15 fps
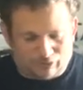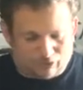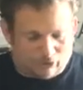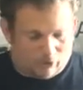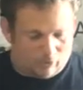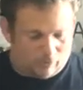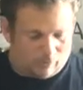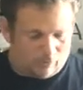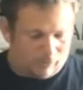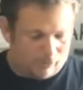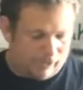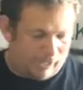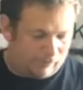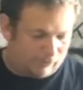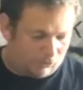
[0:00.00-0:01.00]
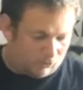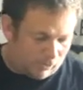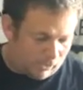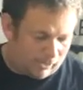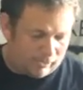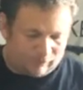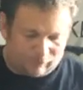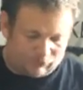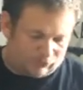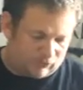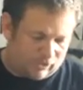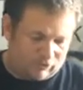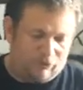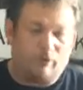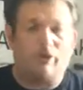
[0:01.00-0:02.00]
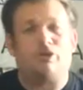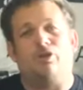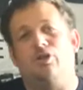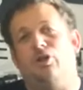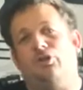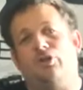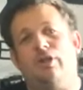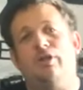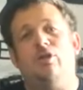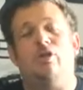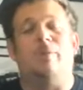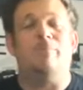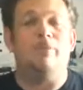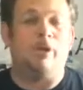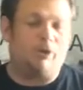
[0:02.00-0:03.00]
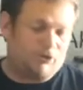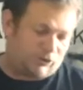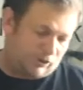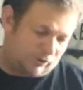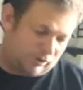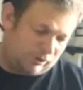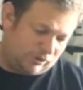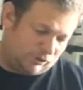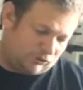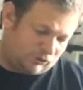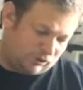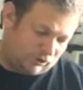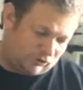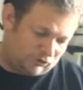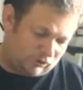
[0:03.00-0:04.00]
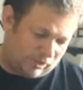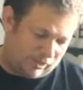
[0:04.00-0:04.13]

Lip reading: So you have a lot of different sights for what you're using. The military uses